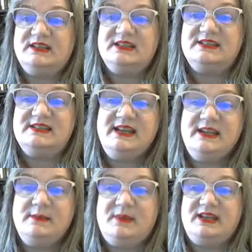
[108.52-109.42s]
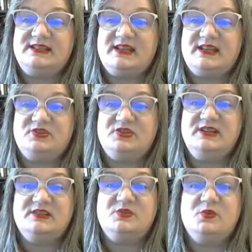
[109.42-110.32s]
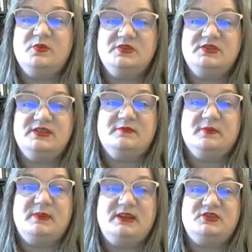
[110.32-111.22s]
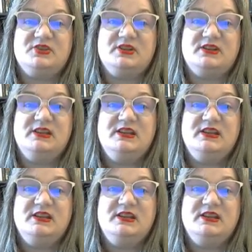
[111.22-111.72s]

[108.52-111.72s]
The second main section is Course Information.